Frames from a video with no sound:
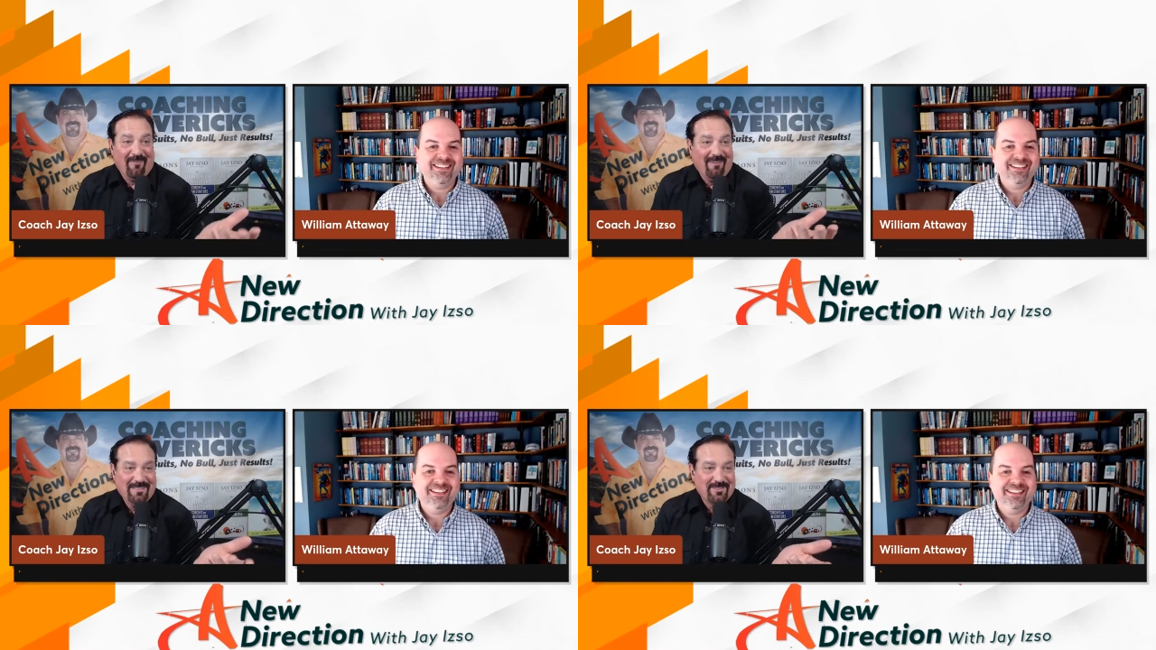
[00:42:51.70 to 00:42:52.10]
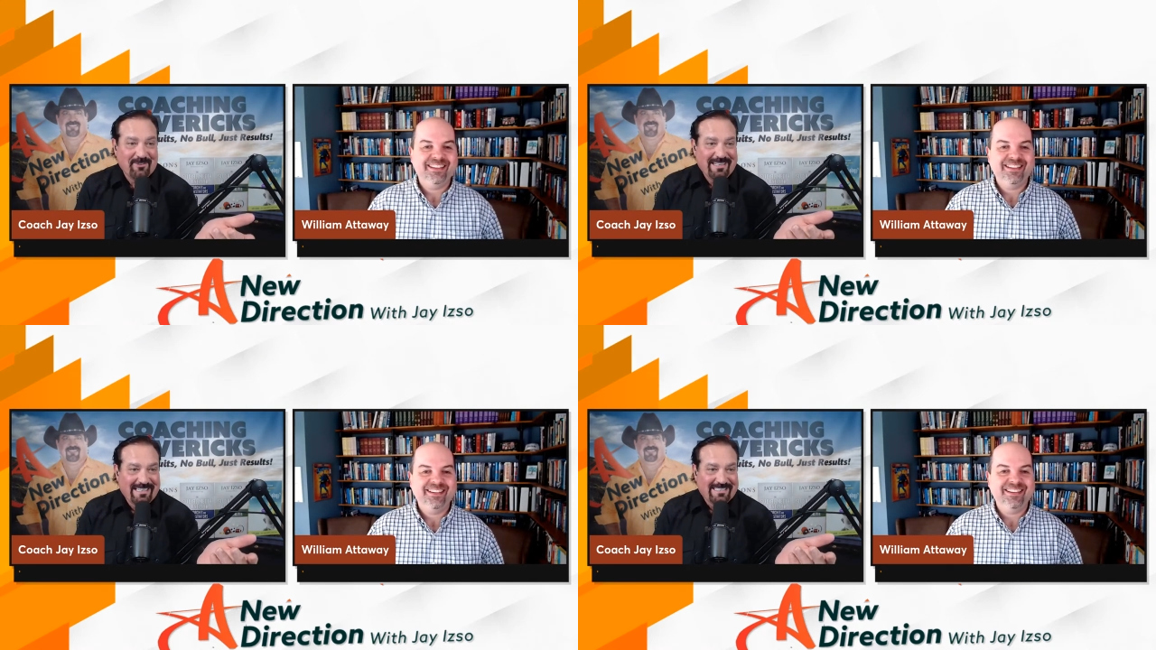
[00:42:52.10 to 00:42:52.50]
Speaker 1: I'm, I'm,
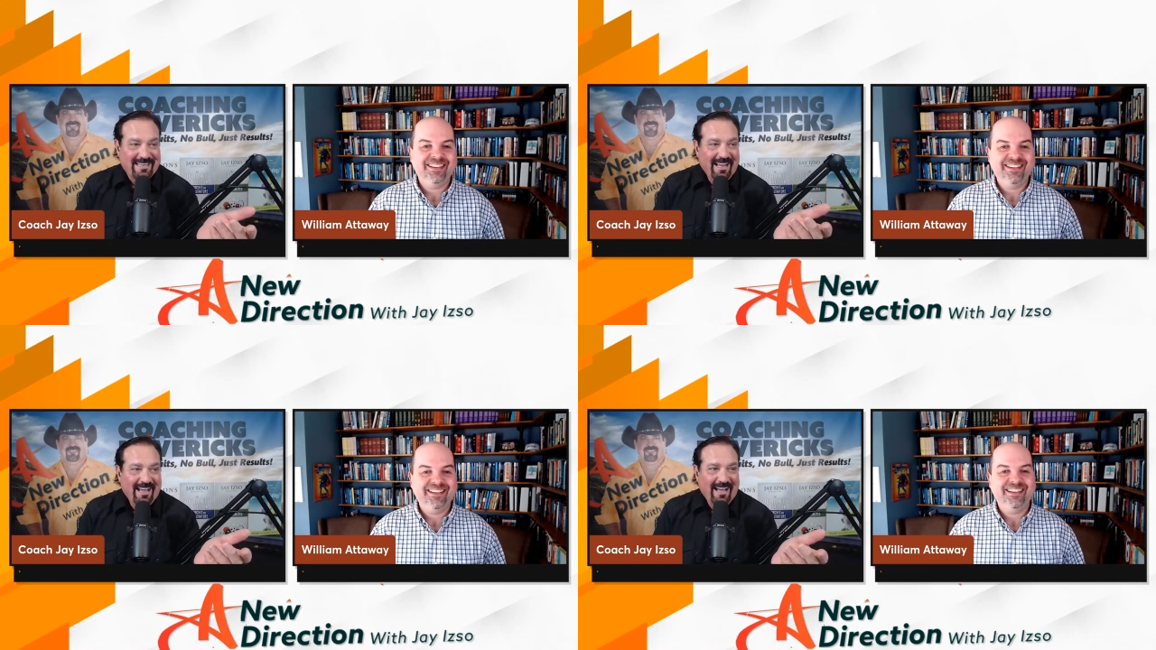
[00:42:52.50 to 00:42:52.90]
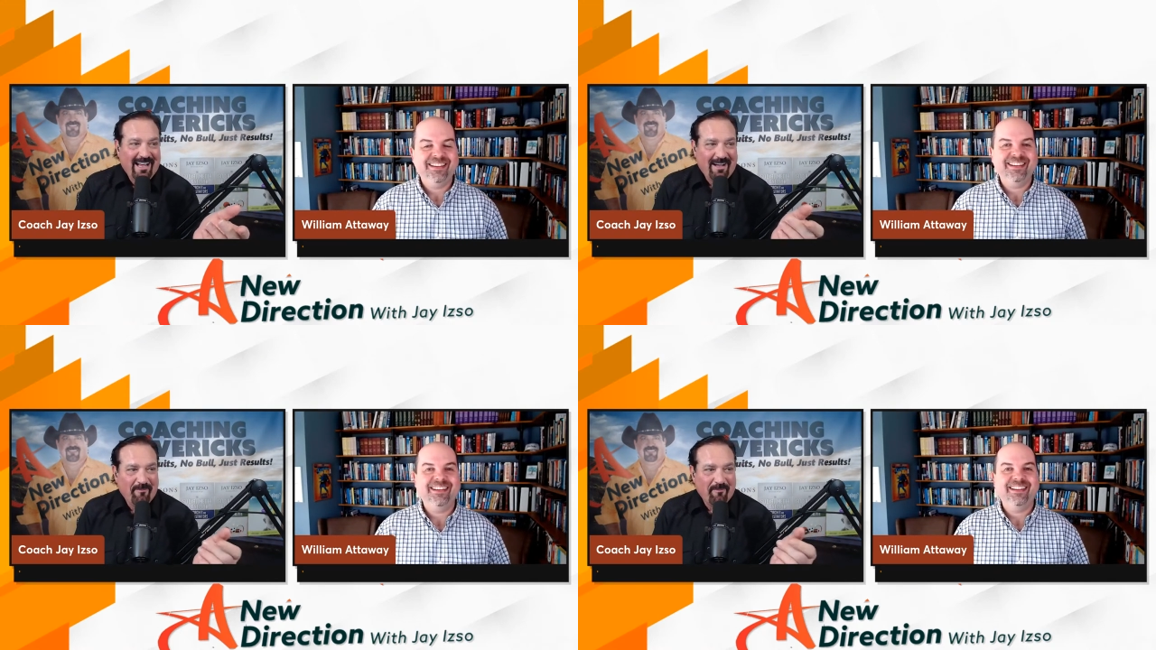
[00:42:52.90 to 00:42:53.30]
enjoying this.
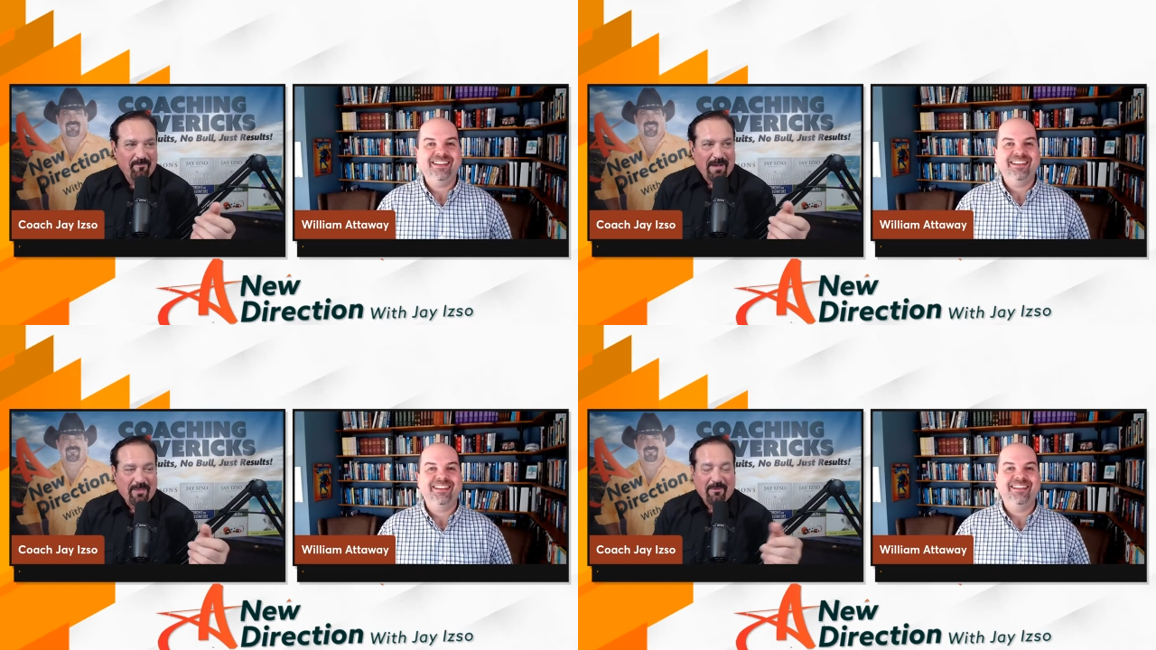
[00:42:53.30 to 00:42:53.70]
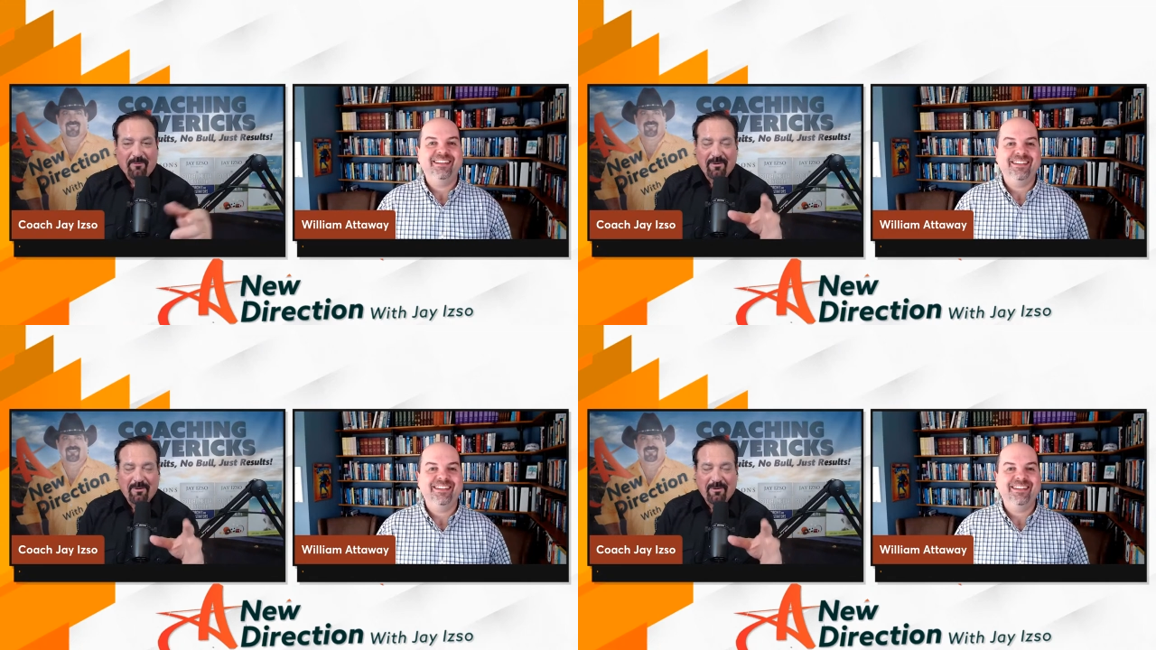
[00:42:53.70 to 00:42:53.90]
Uh, by the way,